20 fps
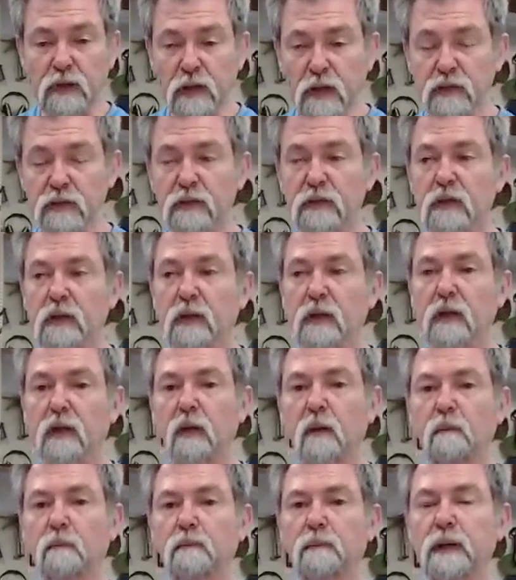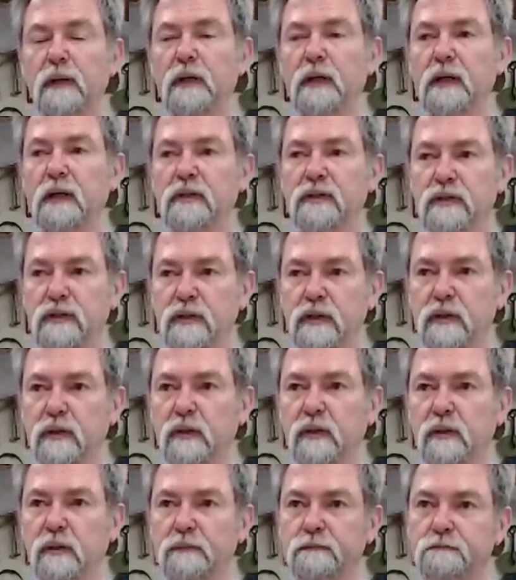Yes, but it's
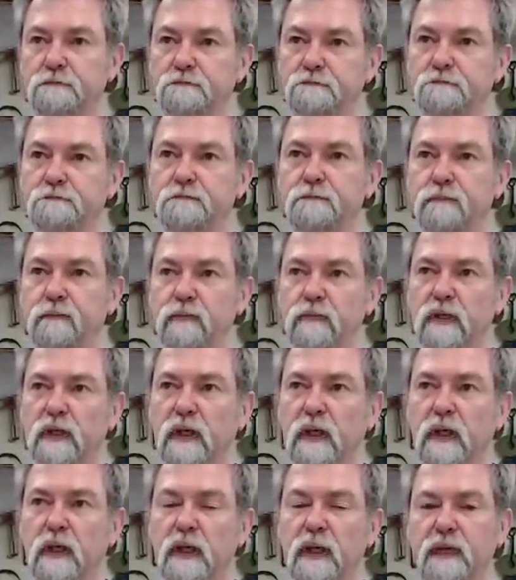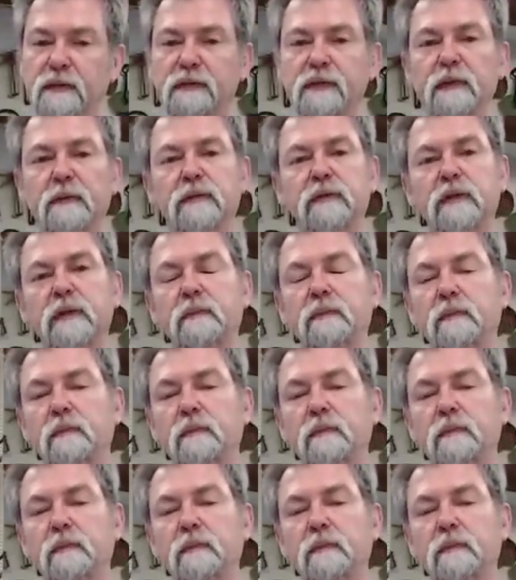still, if the